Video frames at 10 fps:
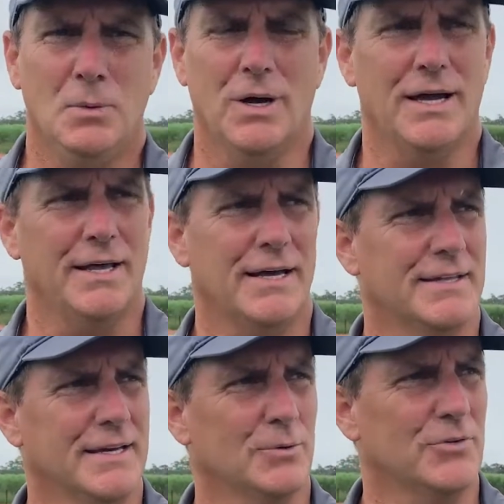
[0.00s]
Well, I
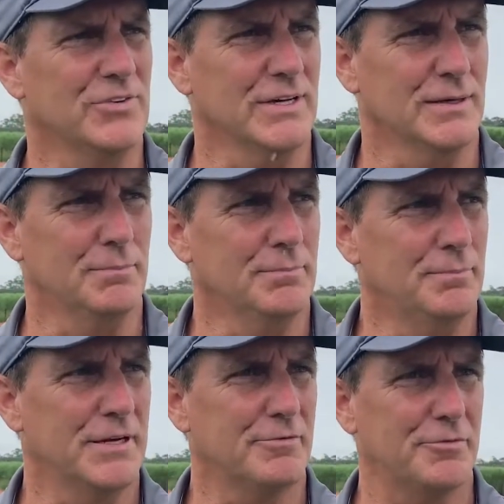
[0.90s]
think it was a
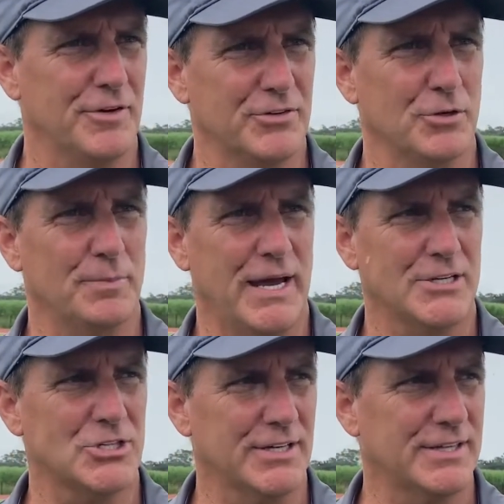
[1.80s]
bit of a physical
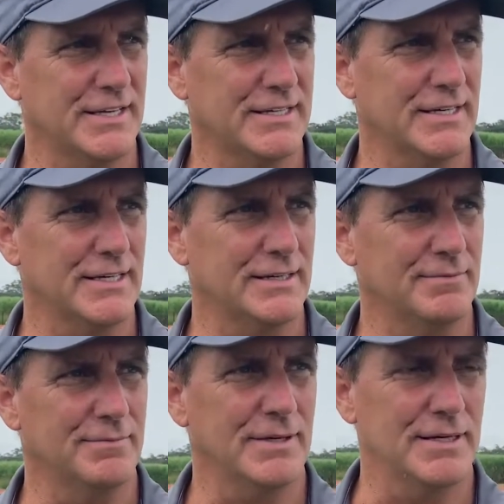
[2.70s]
match. I think
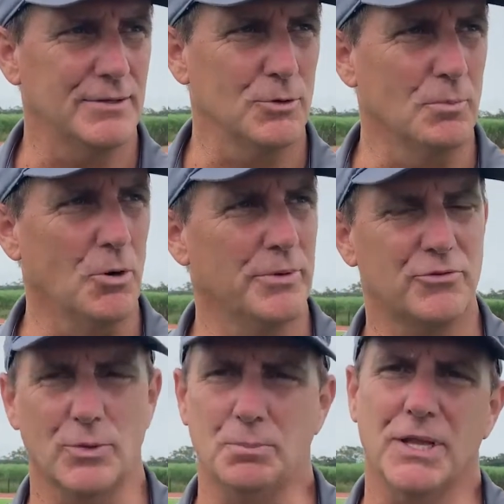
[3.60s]
there were
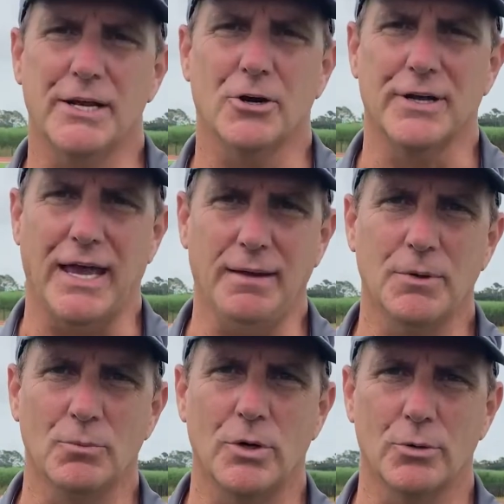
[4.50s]
moments we played our
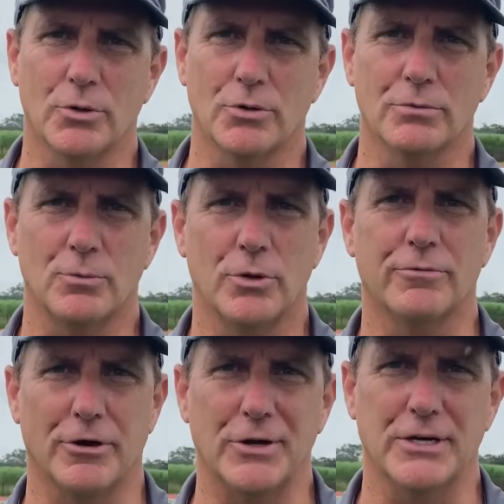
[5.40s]
game and we were
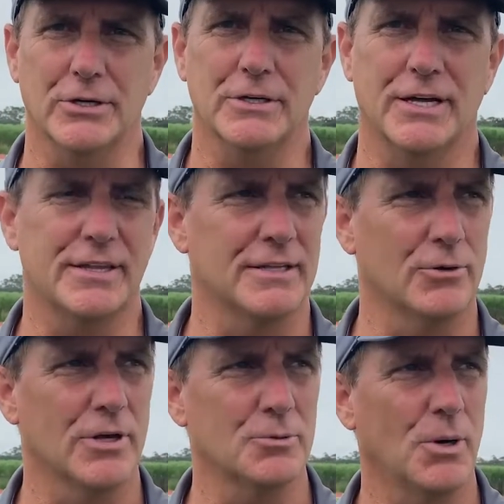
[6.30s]
very good. And I think
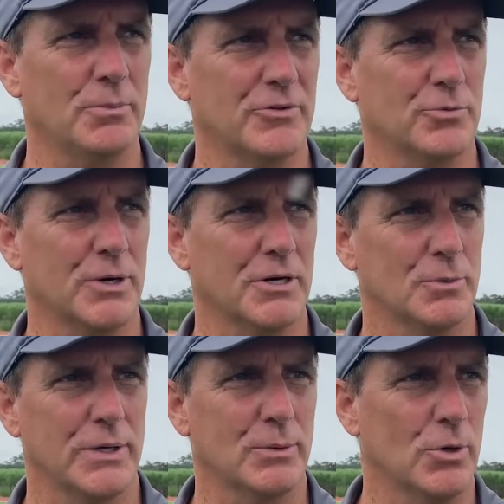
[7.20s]
there were other moments
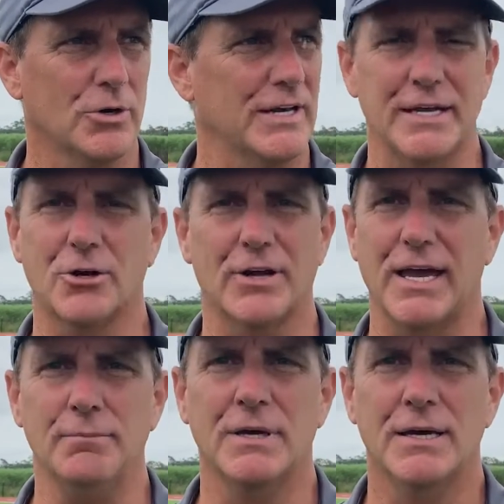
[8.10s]
where we weren't in our
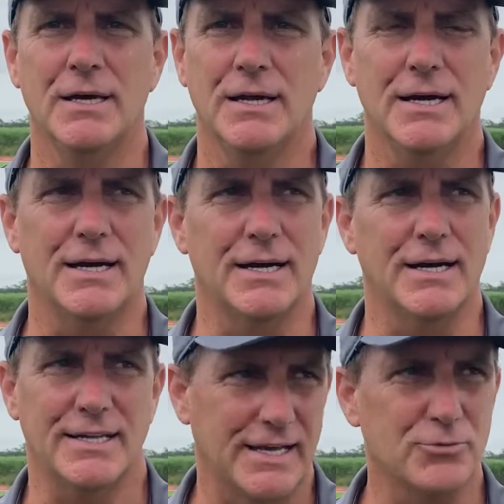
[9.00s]
game.
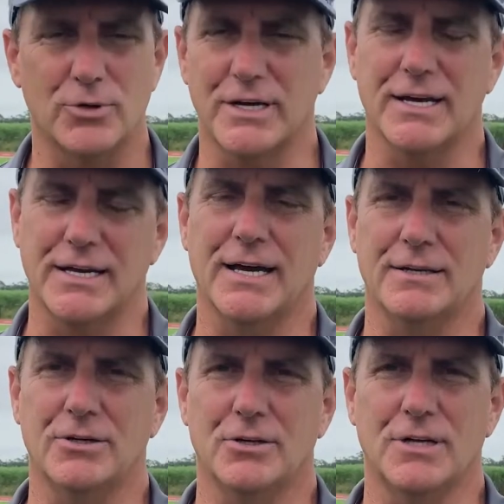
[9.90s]
And that's where it kind of
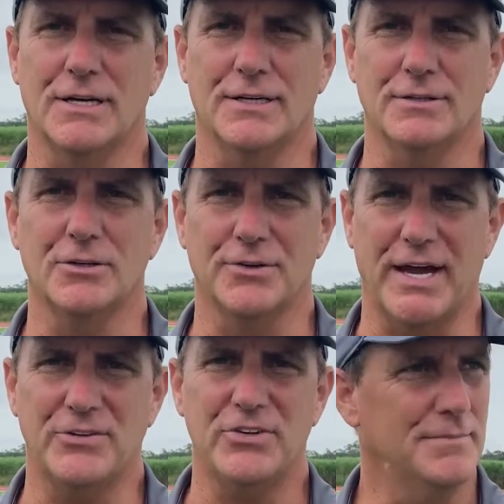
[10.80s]
got a little
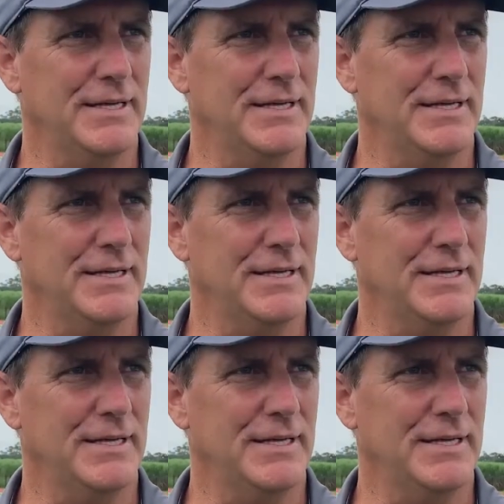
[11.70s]
dicey.